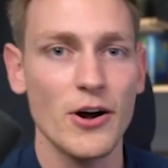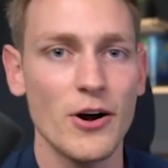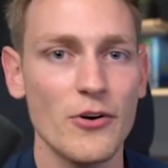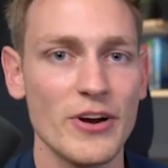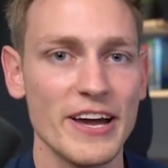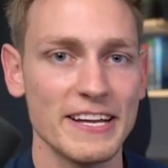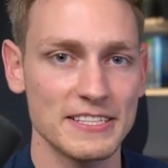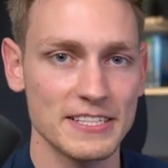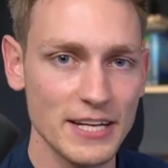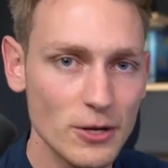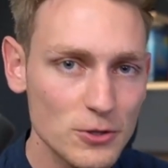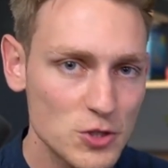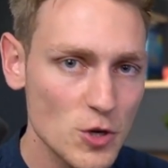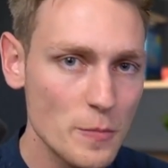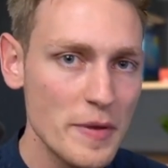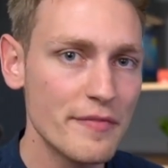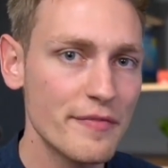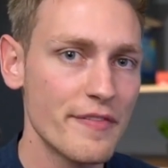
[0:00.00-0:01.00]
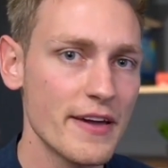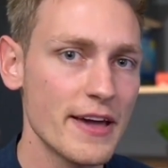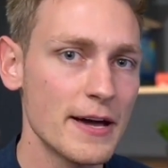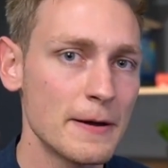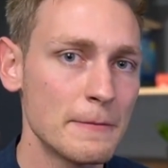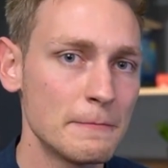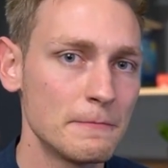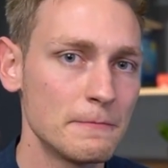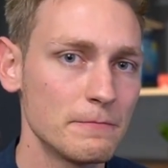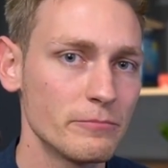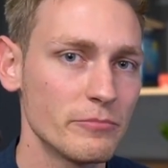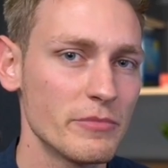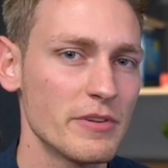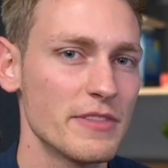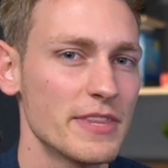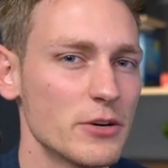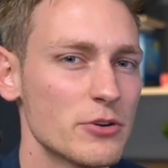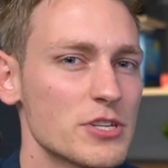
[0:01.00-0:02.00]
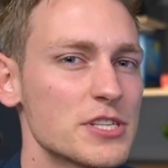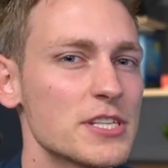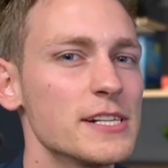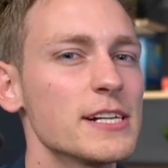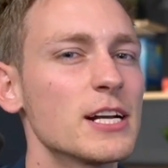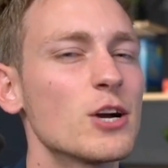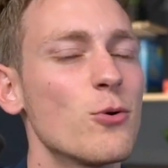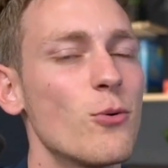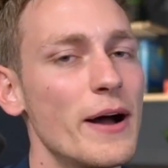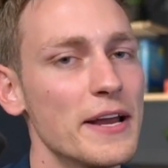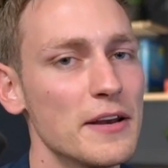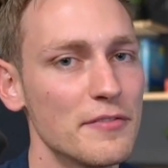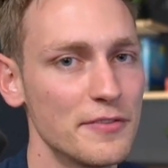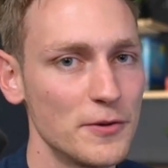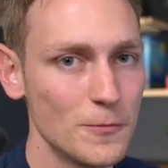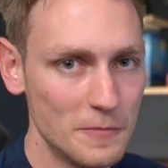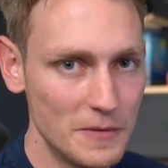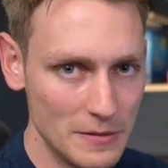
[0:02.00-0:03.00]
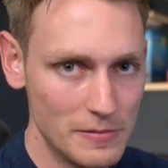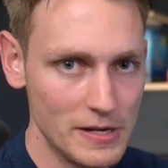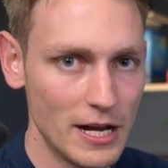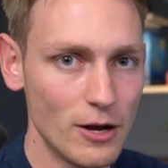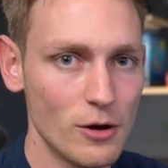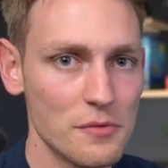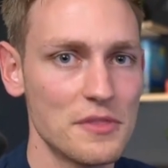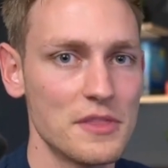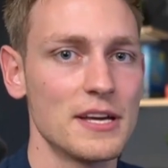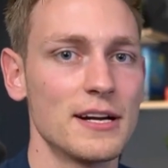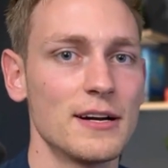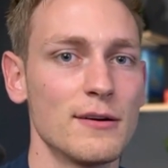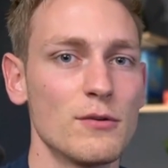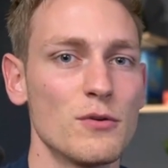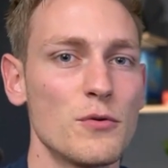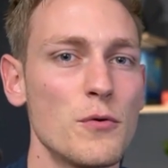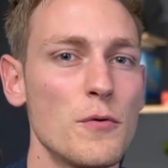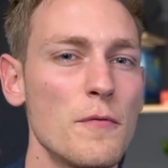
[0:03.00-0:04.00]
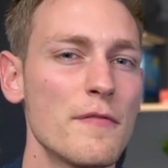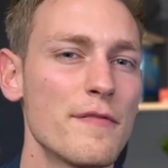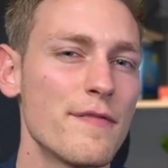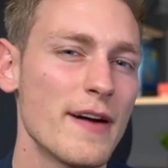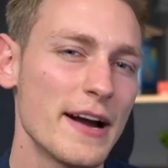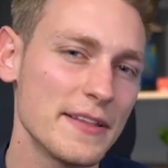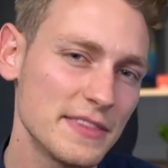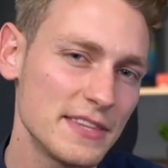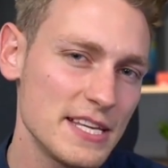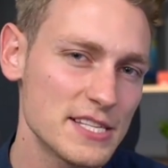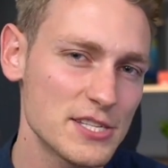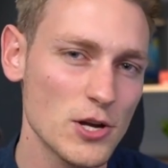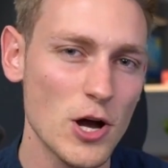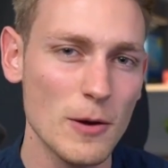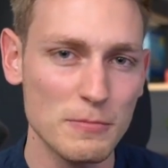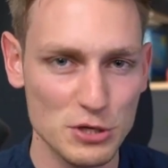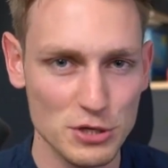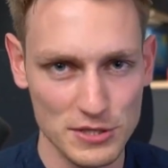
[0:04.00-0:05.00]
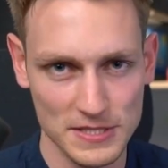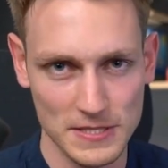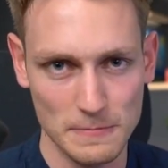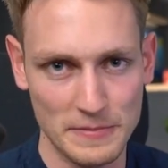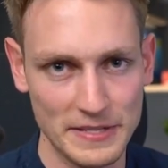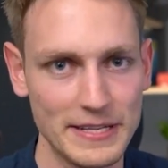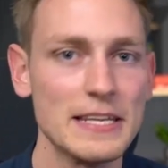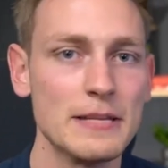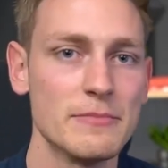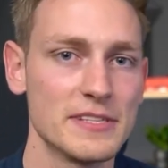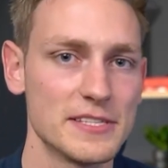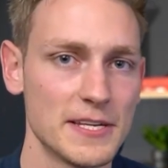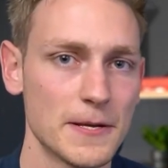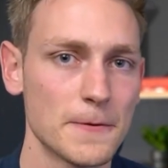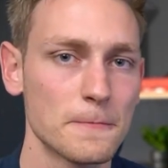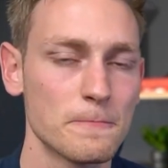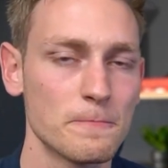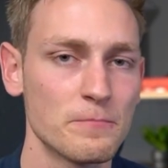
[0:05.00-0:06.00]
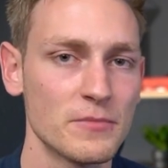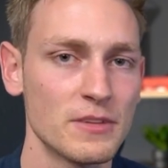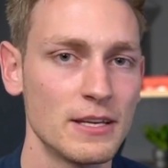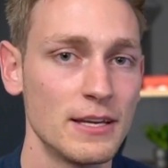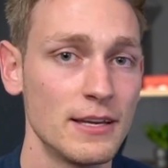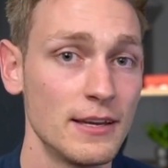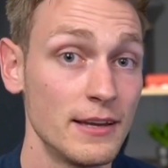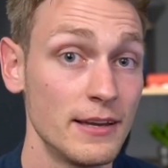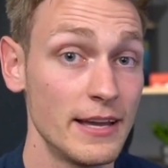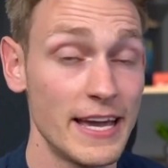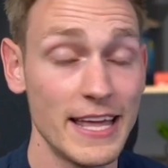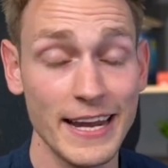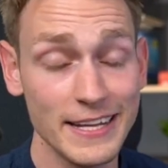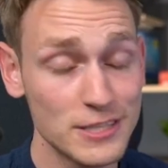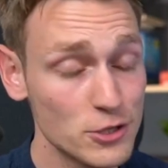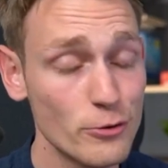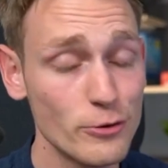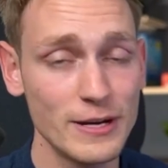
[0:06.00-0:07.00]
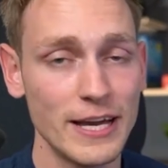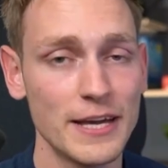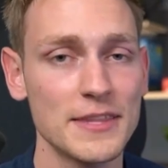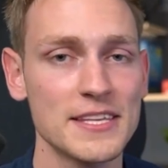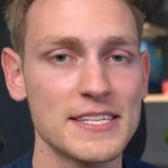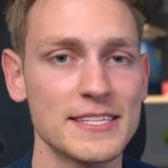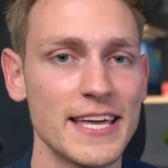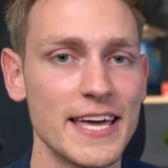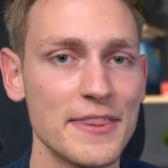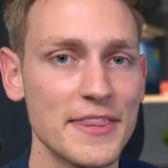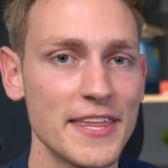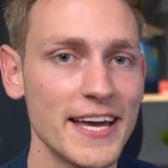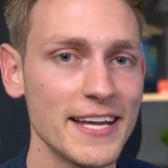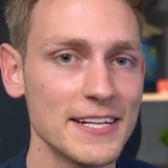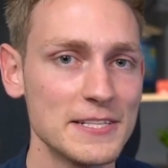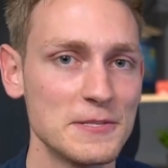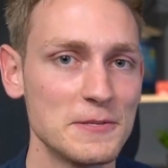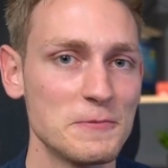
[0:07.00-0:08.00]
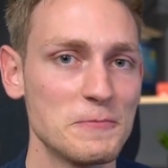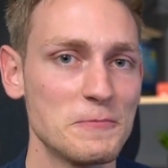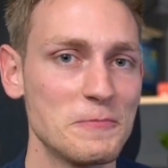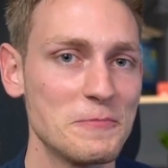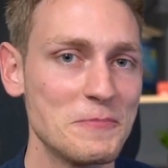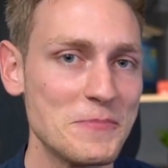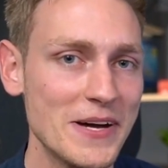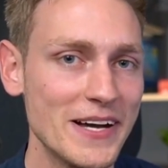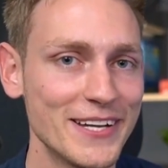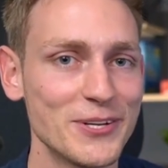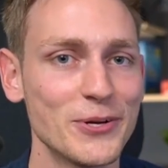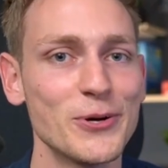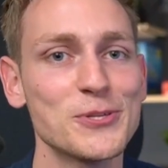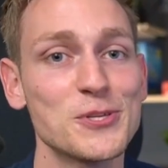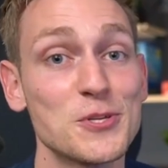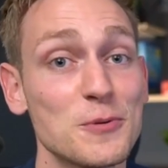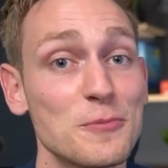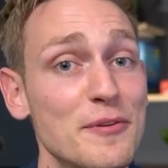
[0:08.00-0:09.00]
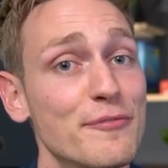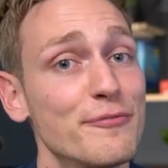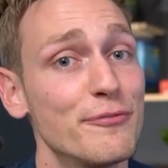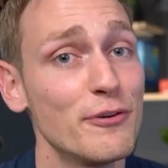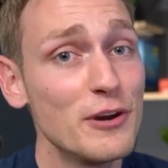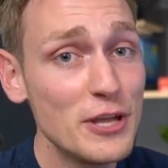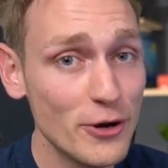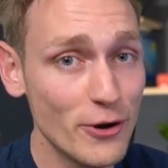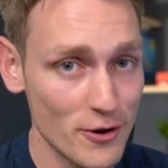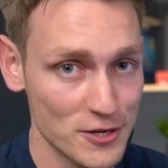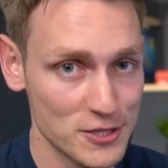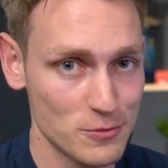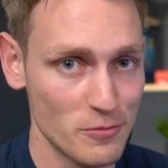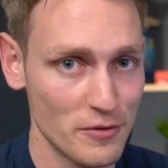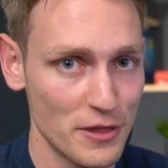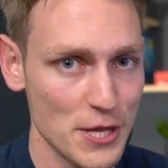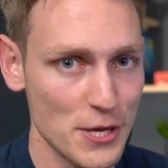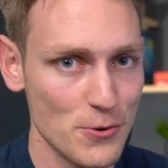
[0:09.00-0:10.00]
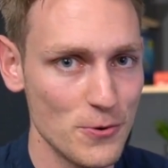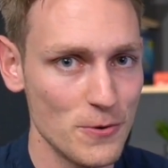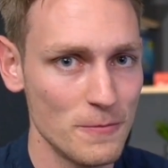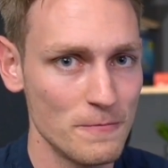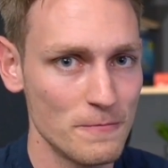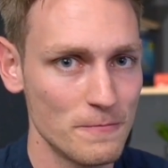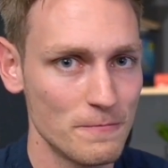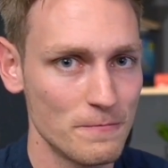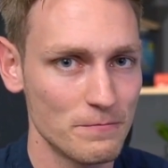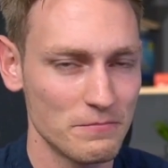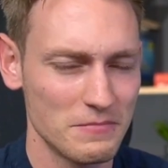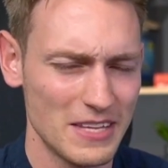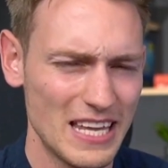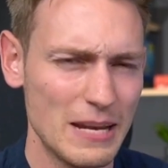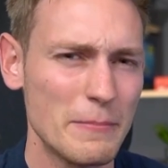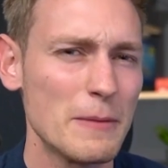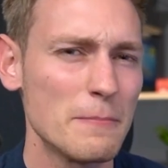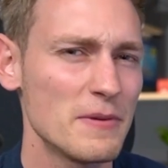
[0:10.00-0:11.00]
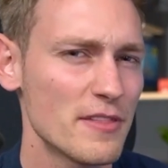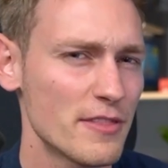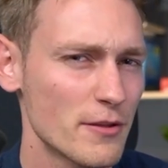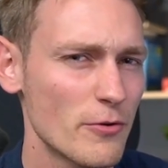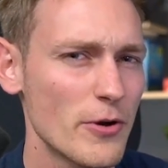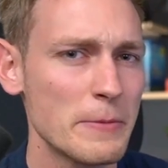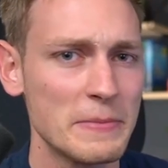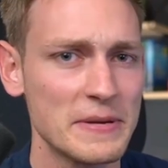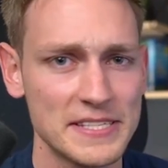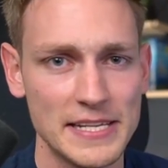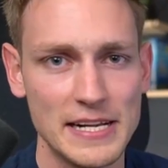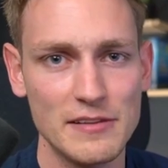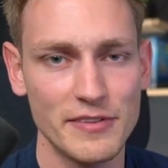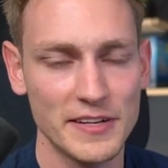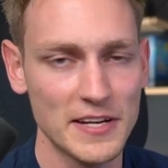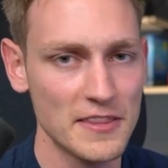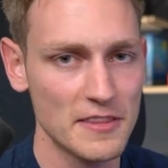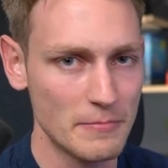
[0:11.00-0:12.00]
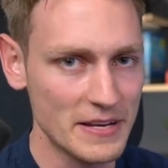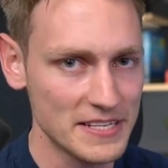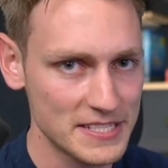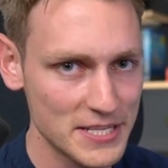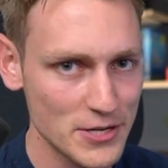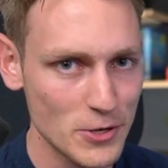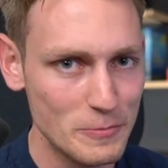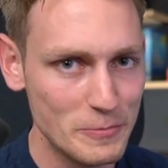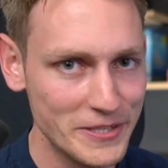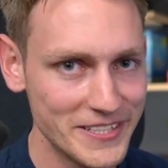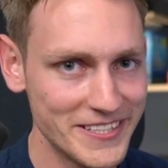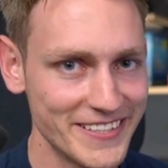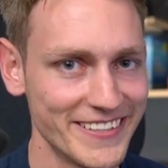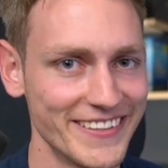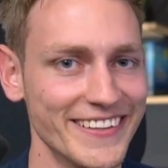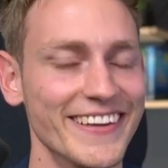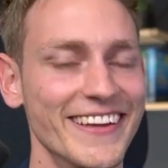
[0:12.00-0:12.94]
All right, now to be fair, there are still quite a few people out there who find these options a bit limiting. And I totally understand that, but also to be fully honest with you, and I might be throwing myself under the bus here a bit,